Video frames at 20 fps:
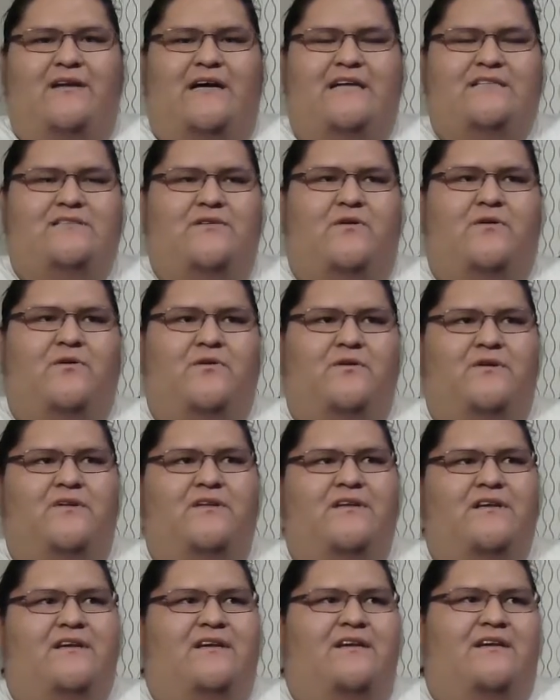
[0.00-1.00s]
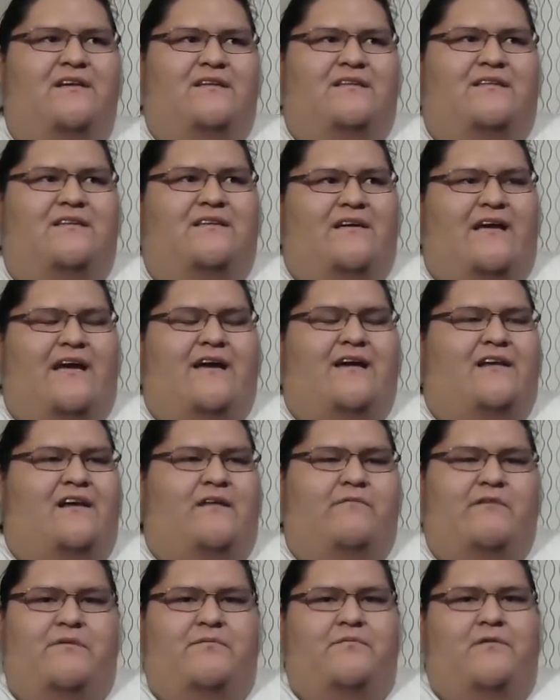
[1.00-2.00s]
As a whole, the
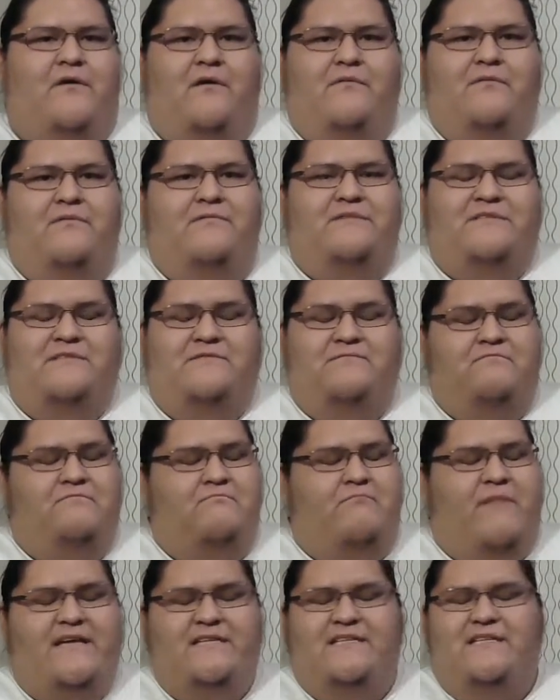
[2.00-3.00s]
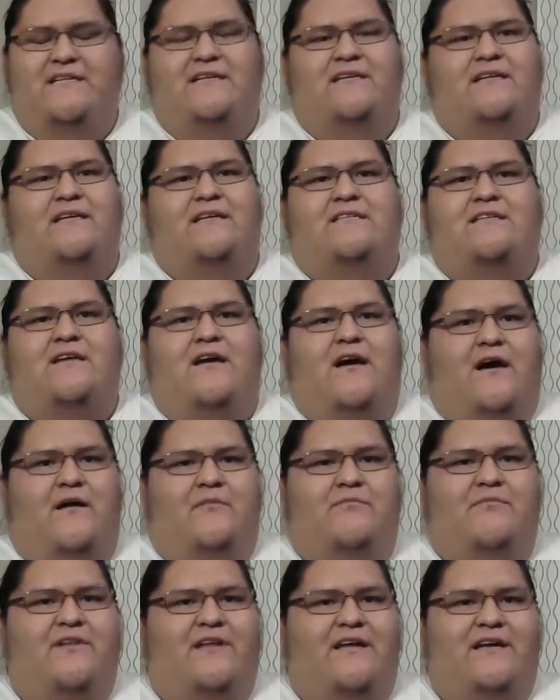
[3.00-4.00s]
economic problem is messy, it's
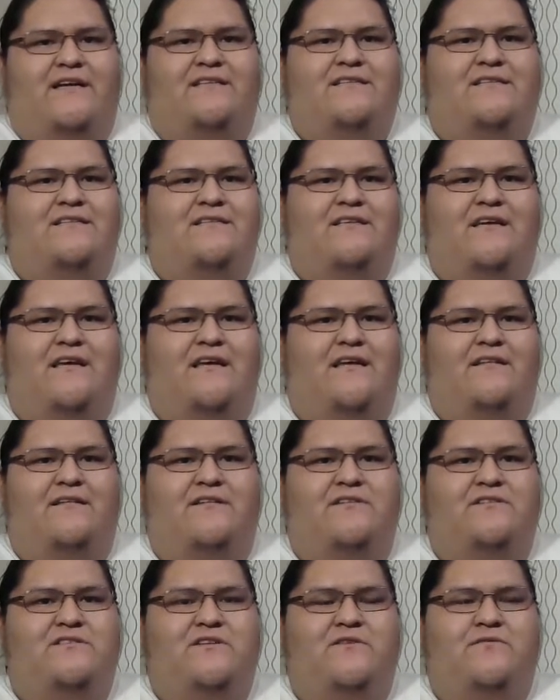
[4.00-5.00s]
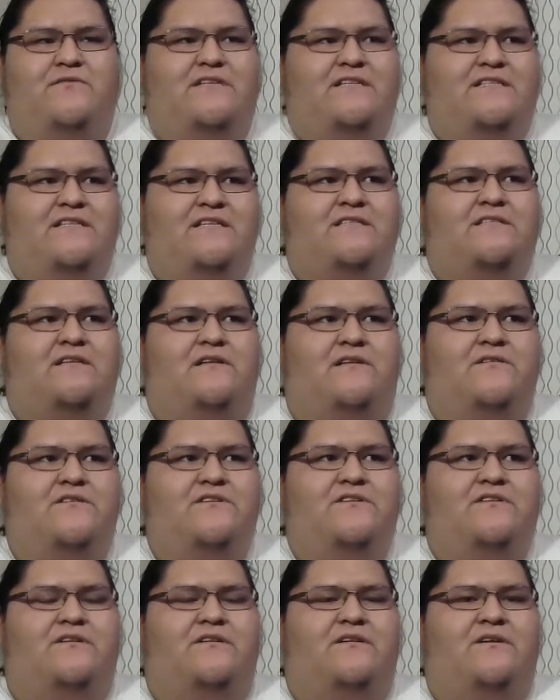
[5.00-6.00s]
complex, and there's no easy
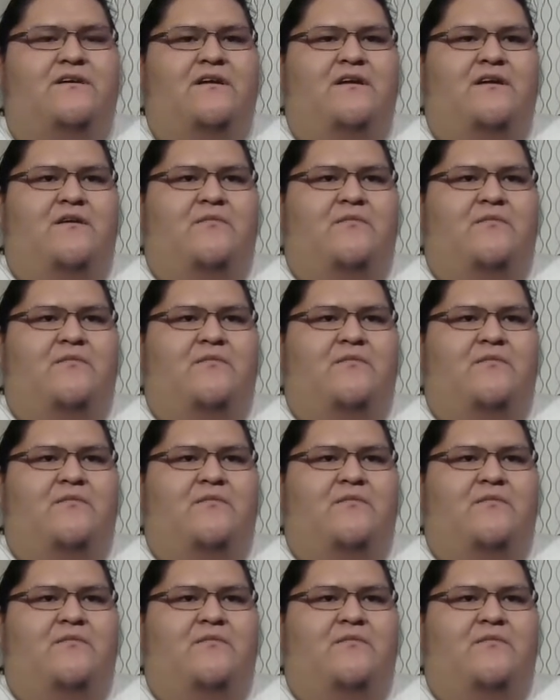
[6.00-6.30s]
solution.